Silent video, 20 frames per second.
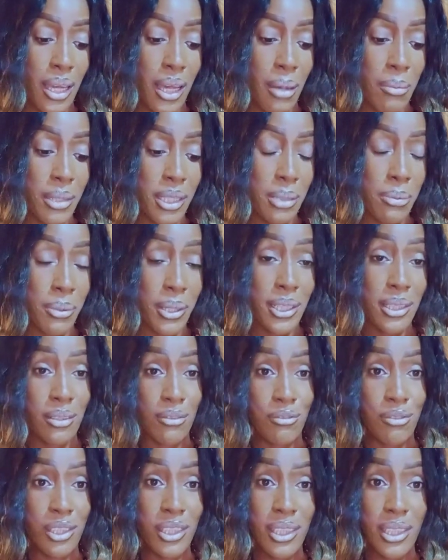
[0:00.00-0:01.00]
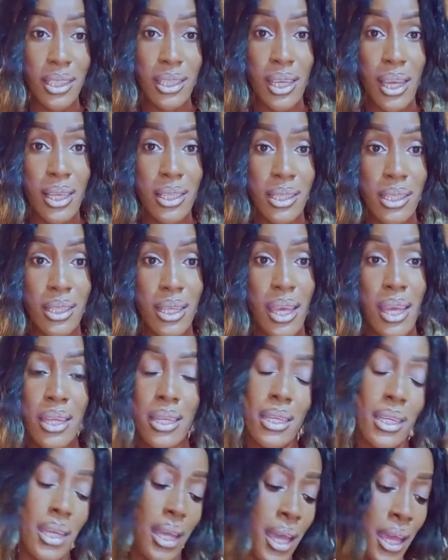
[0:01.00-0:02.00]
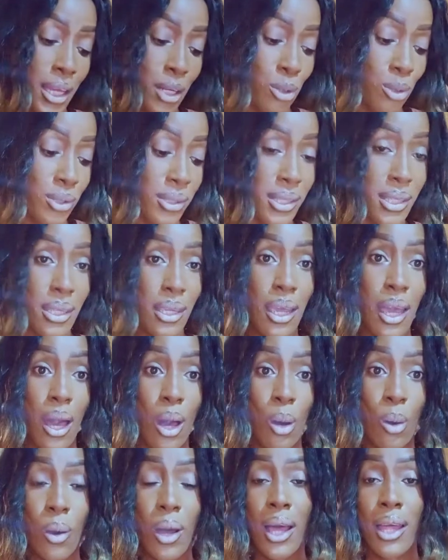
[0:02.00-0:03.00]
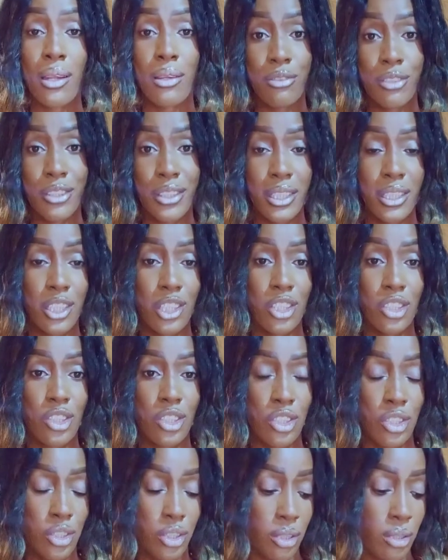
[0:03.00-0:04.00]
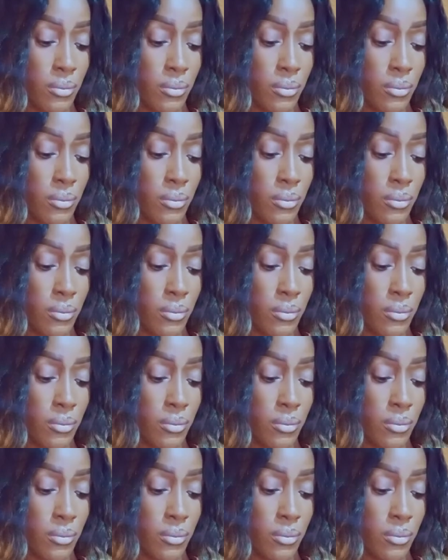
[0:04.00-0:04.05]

I'm expecting visitors, and I don't see how I'll finish.